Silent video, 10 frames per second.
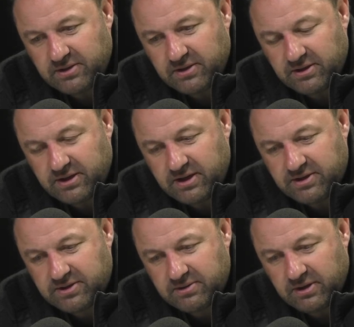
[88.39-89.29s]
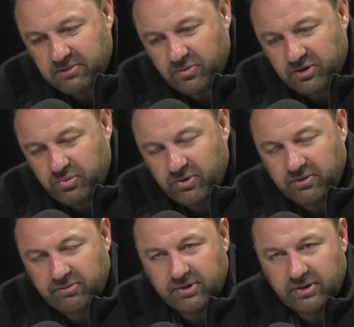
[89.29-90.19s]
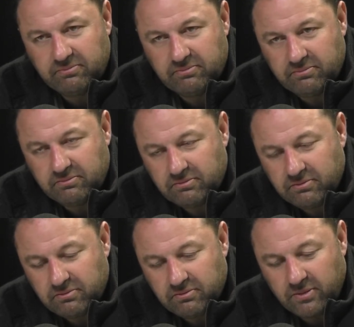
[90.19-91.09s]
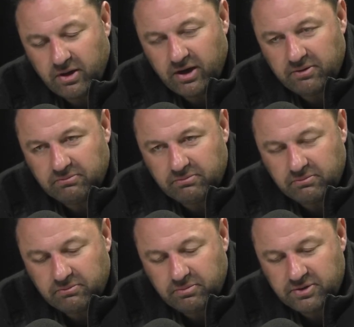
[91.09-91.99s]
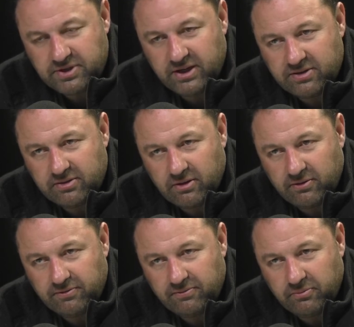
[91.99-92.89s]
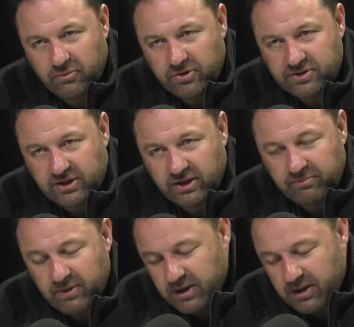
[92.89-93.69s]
1.39% of workers' income.